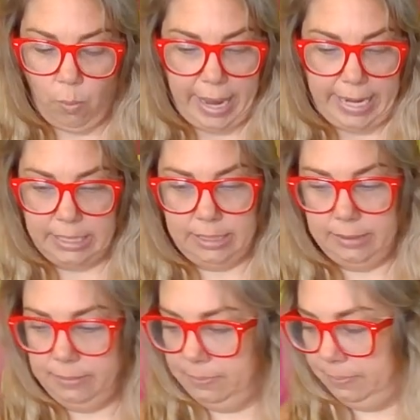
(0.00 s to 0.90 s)
white,
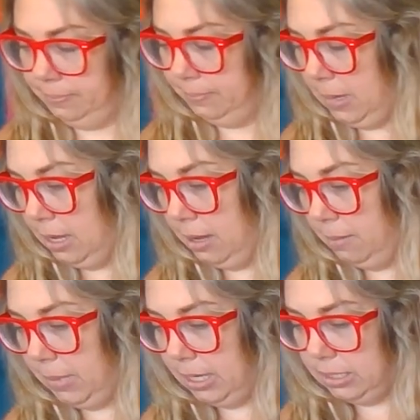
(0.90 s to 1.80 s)

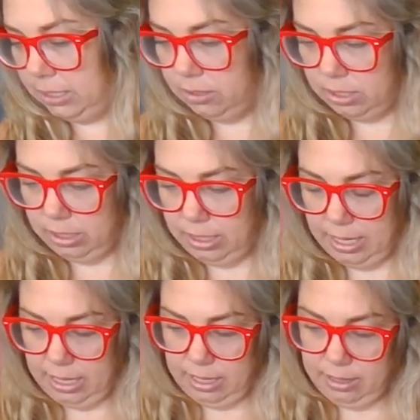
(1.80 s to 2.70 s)
because
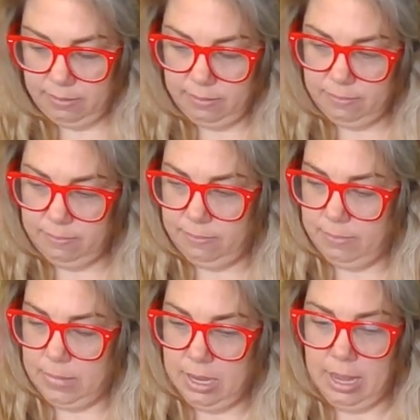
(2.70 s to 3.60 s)
usually
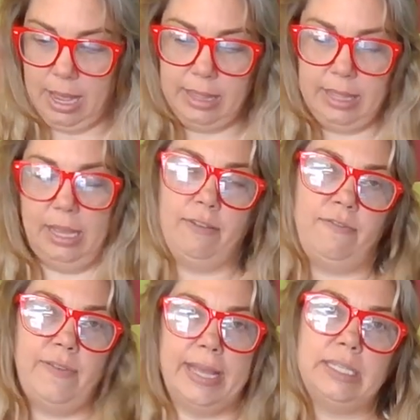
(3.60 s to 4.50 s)
I think a
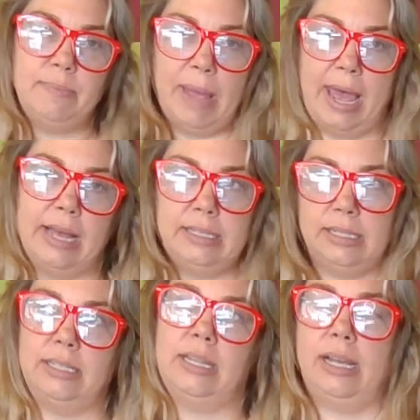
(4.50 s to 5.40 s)
face
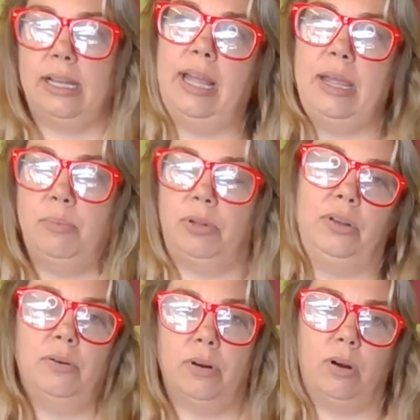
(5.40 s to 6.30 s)
mask is like a light
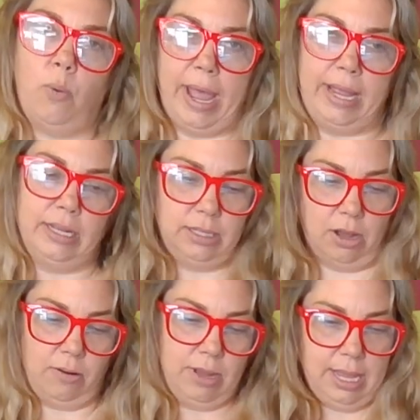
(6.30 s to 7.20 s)
blue or a white,
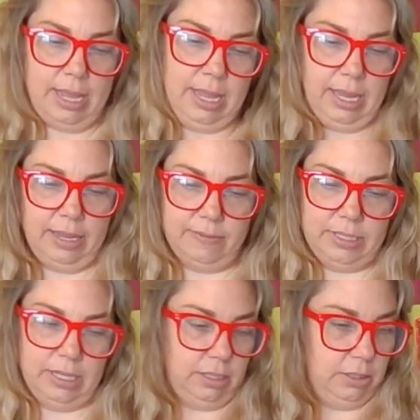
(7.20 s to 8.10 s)
so it
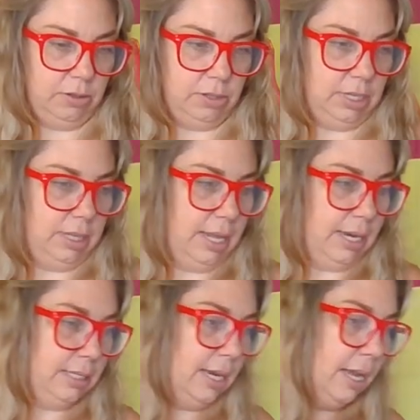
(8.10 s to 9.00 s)
gives the illusion that
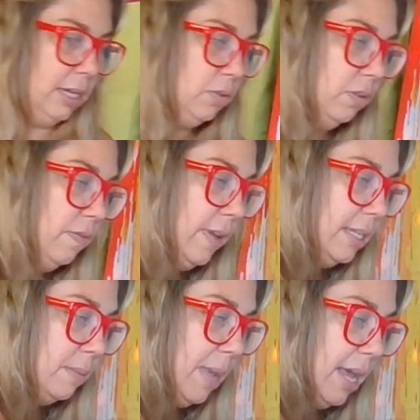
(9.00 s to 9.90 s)
it's an actual
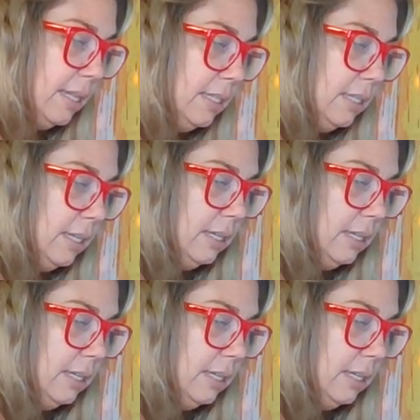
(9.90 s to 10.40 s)
face mask.